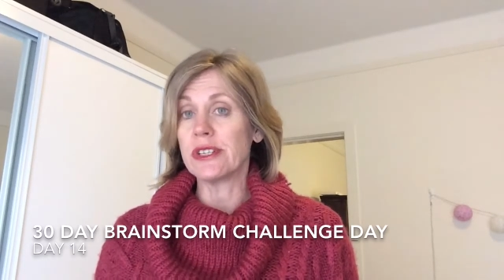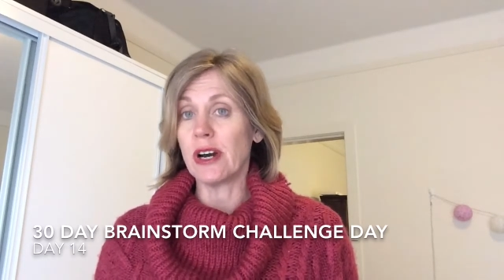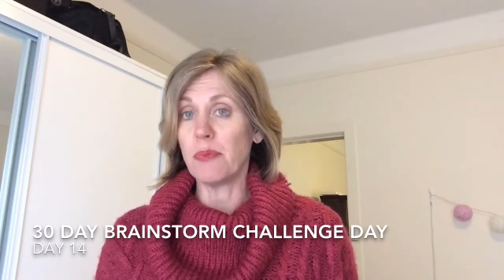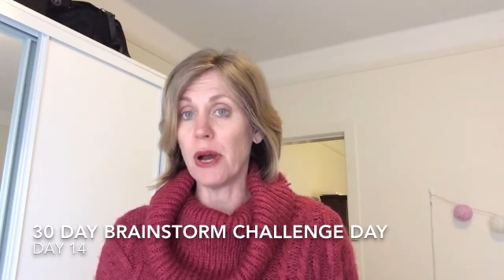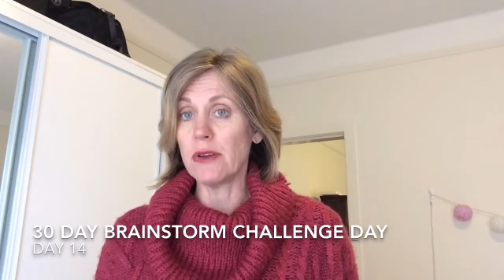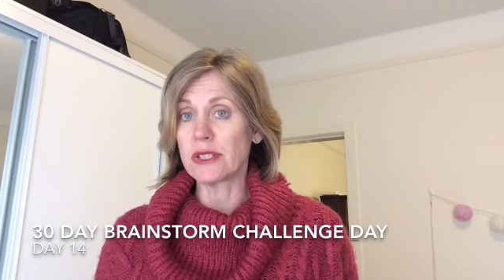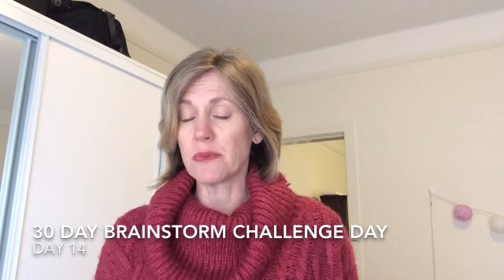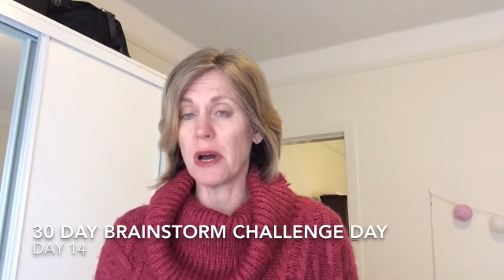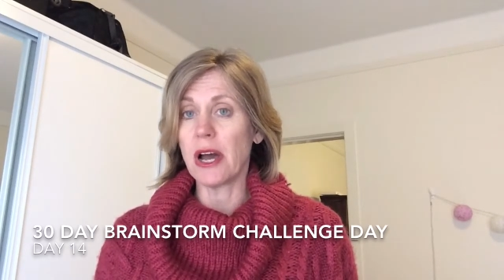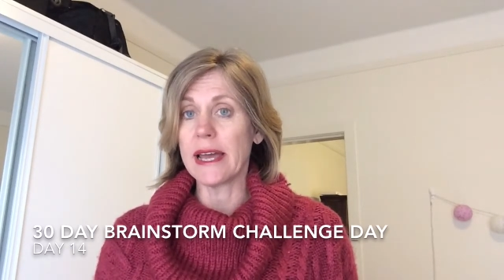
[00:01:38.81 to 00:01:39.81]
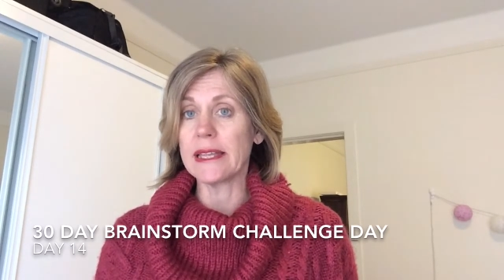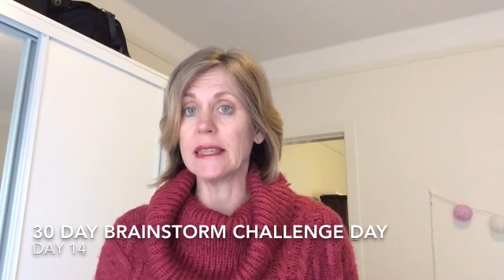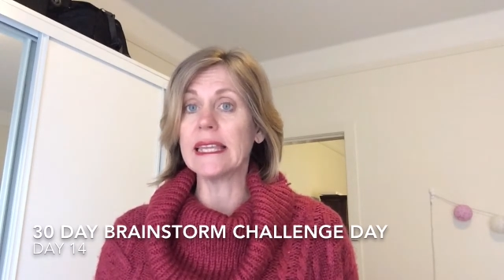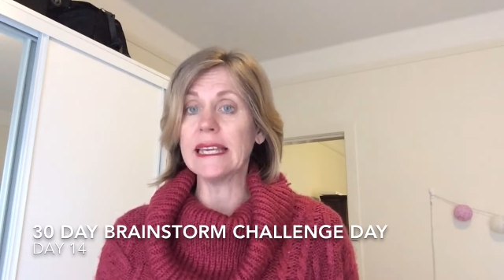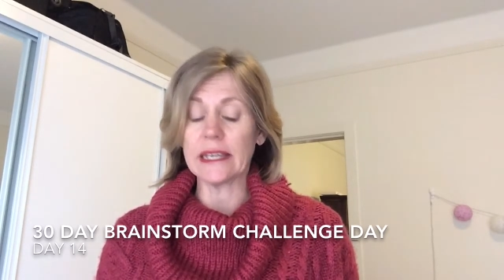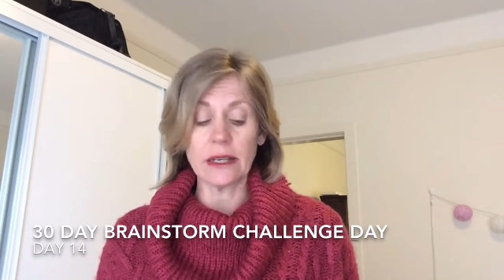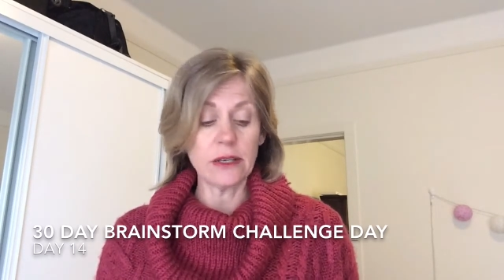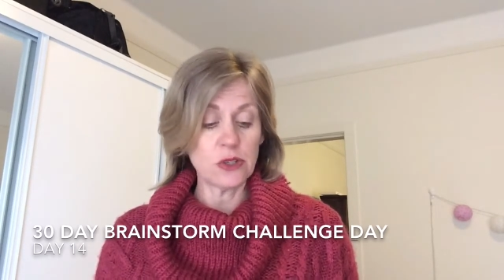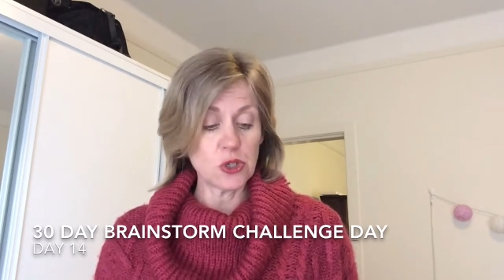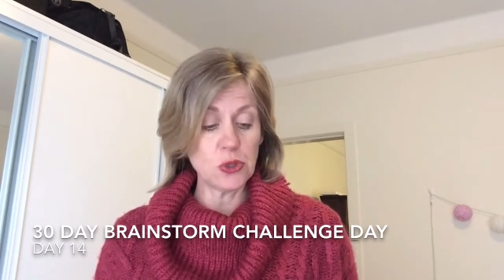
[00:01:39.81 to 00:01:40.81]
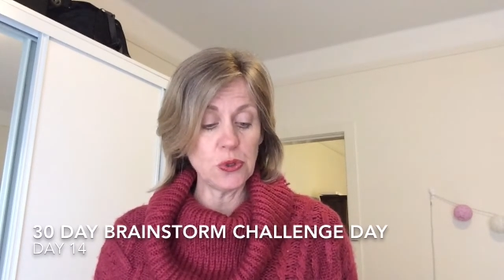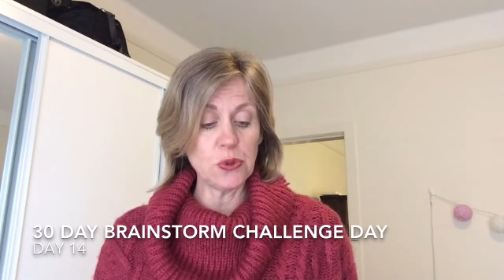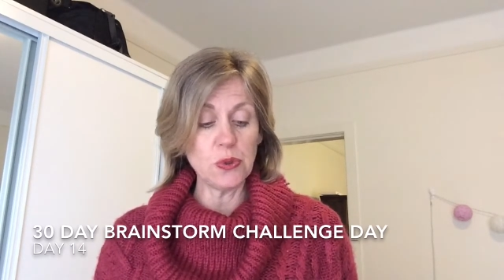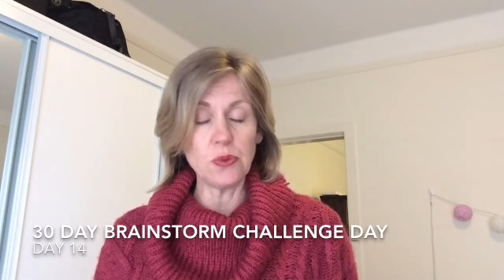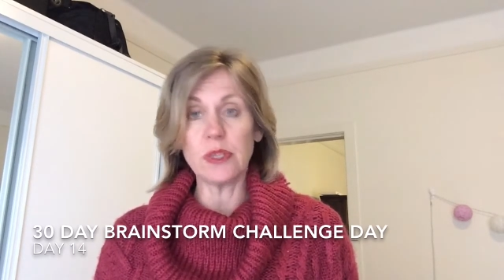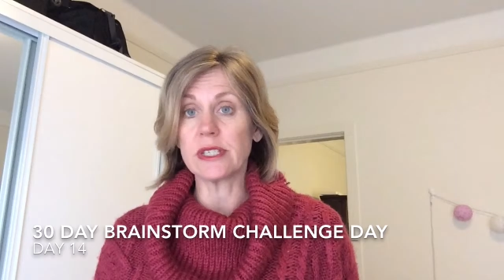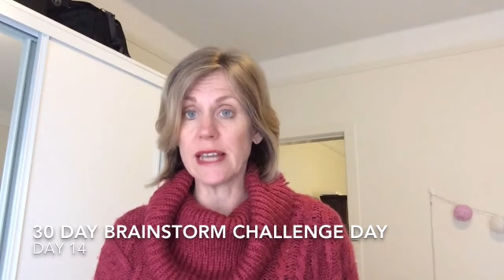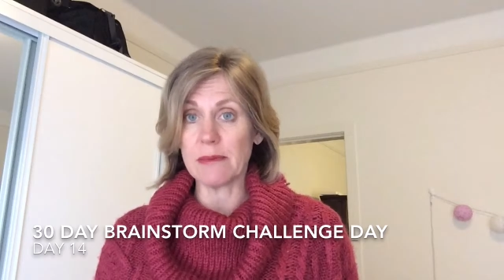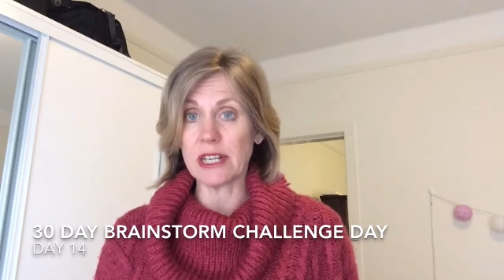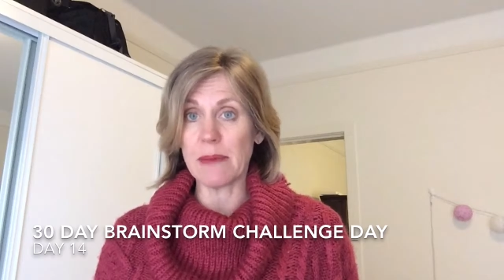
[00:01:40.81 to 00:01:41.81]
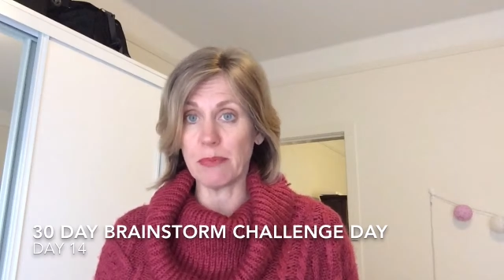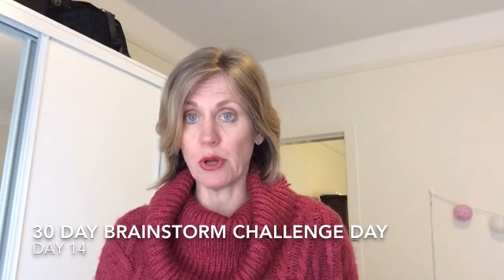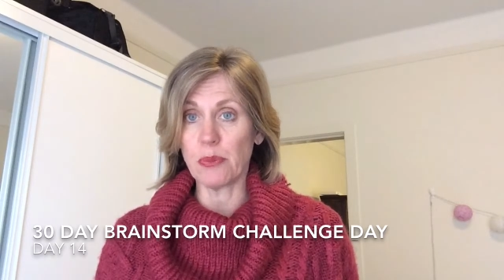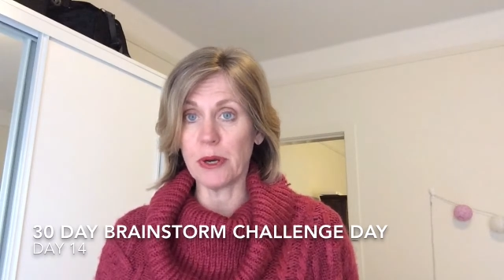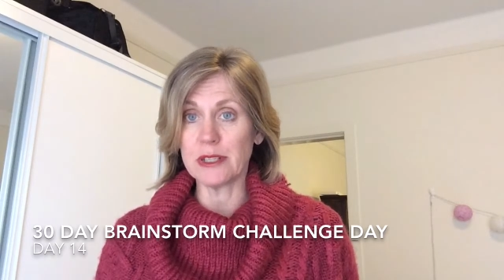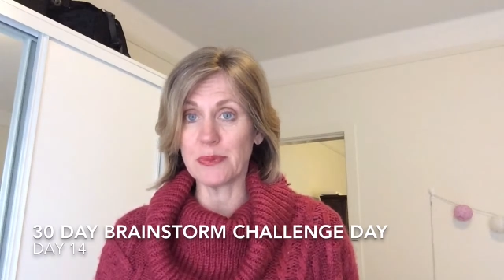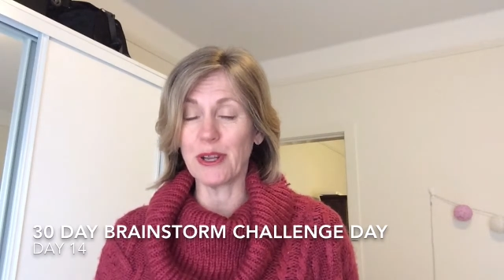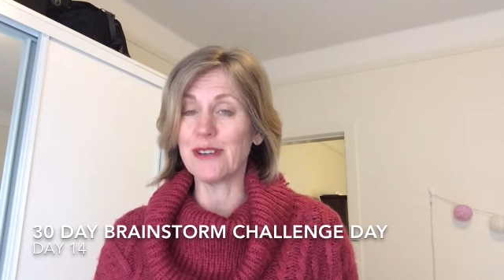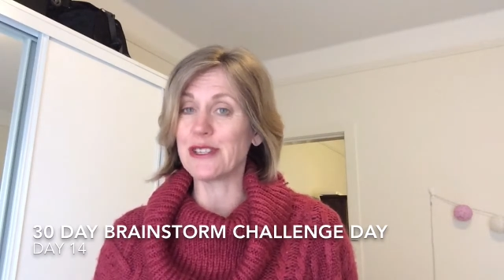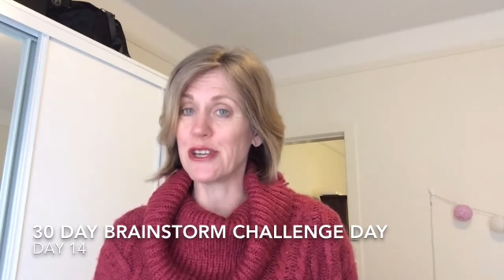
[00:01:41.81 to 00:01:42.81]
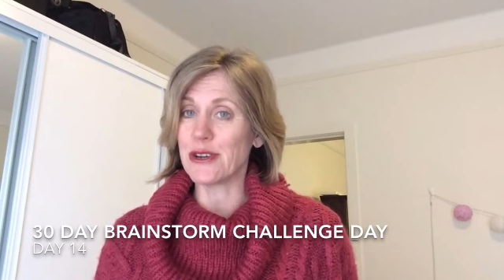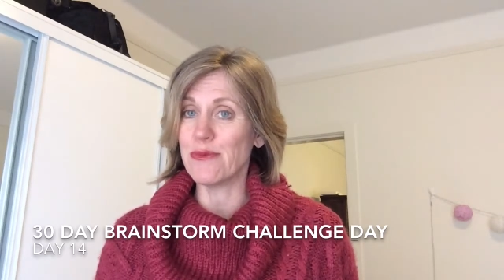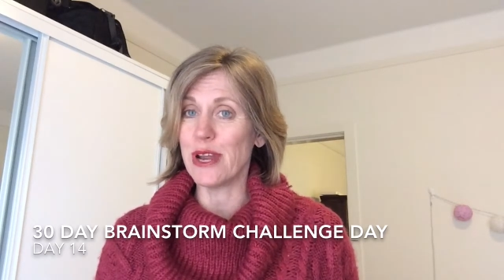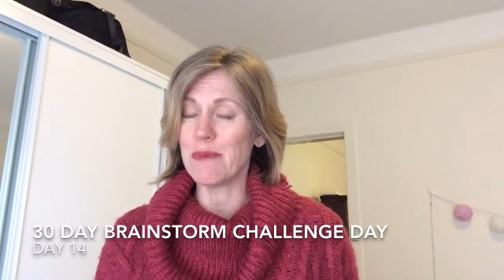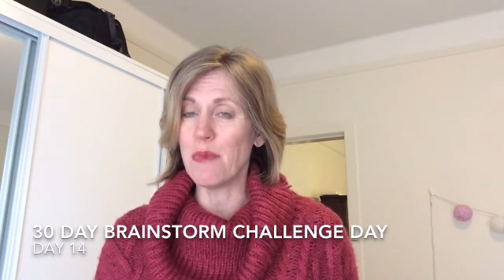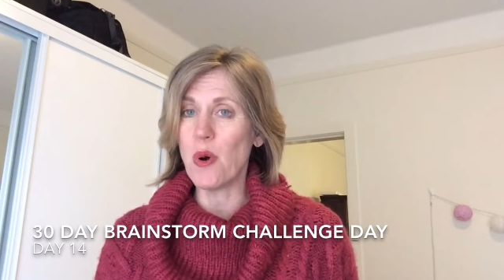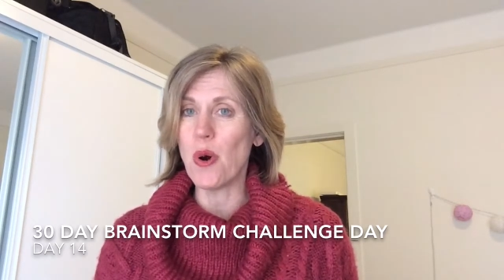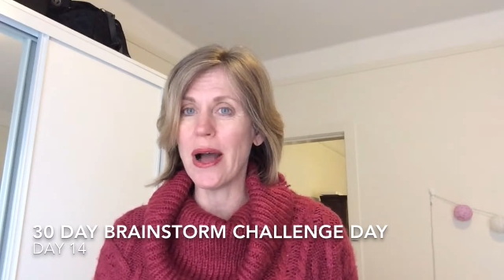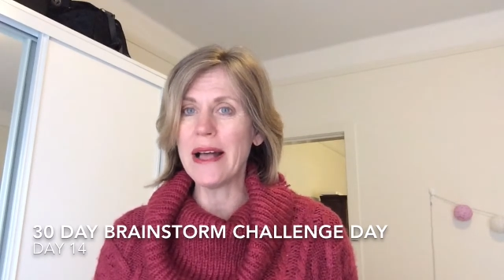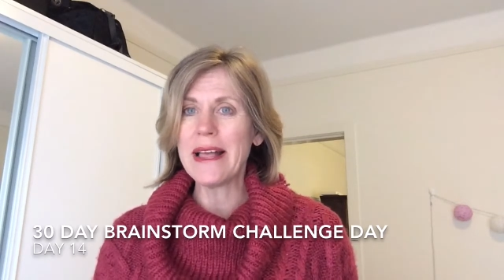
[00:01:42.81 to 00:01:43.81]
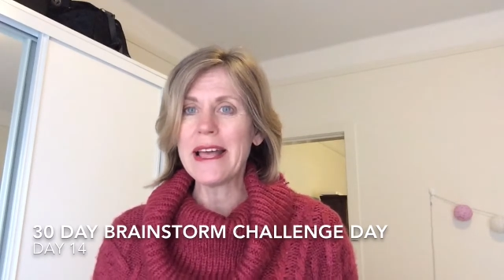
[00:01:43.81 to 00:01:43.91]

I'll post my link to the Snapchat blog post below so you can read more.